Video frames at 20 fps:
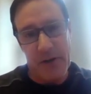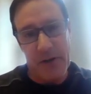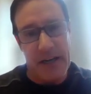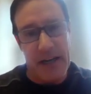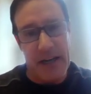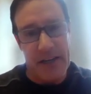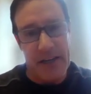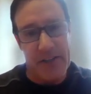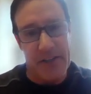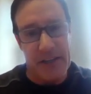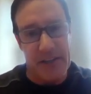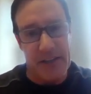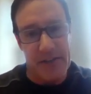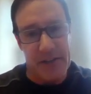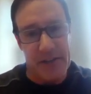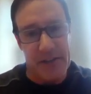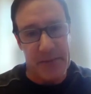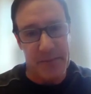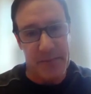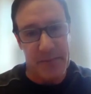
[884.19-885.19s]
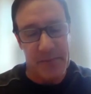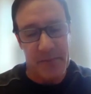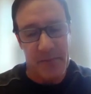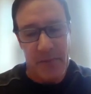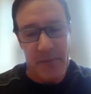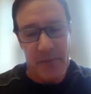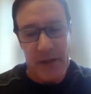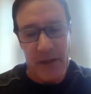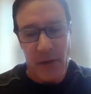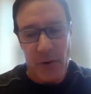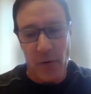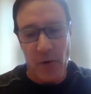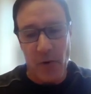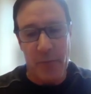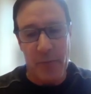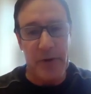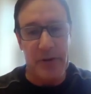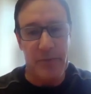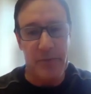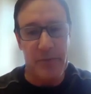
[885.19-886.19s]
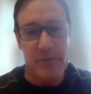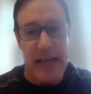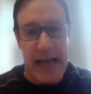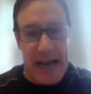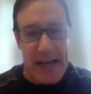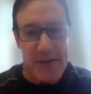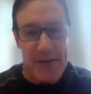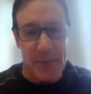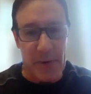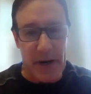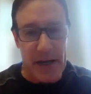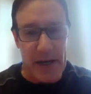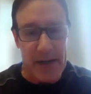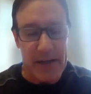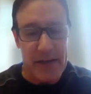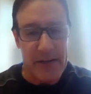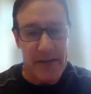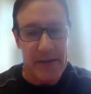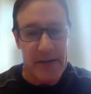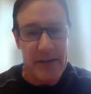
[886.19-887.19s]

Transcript: deduction as a corporate tax break,